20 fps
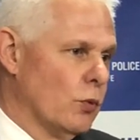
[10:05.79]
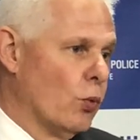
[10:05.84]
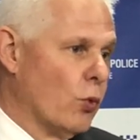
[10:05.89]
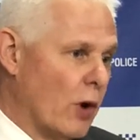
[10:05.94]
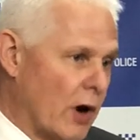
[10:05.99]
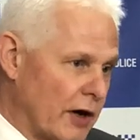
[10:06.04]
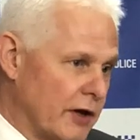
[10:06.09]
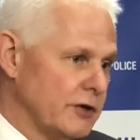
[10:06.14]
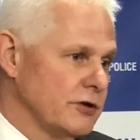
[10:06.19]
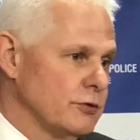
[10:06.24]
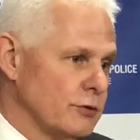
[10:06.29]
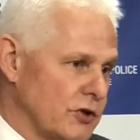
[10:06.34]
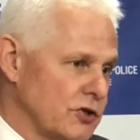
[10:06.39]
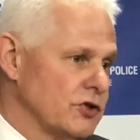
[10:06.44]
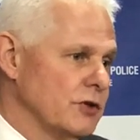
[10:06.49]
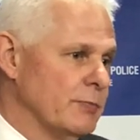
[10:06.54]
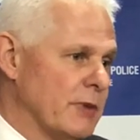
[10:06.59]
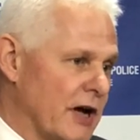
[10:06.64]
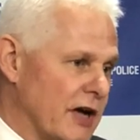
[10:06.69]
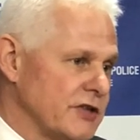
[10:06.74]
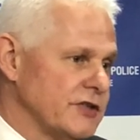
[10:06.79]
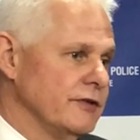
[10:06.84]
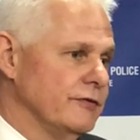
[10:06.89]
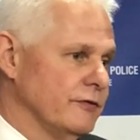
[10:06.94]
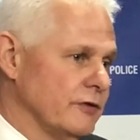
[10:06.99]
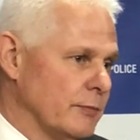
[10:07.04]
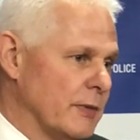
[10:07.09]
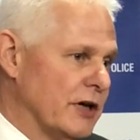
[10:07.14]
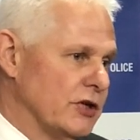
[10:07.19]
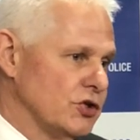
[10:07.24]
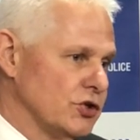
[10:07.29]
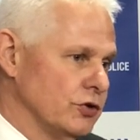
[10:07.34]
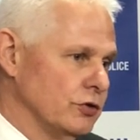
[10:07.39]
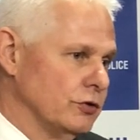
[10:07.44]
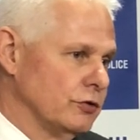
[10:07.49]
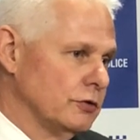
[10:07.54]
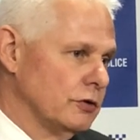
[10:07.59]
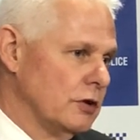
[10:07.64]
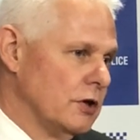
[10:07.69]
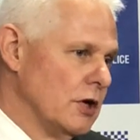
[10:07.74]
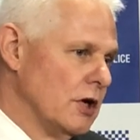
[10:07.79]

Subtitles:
way to actually pass information on.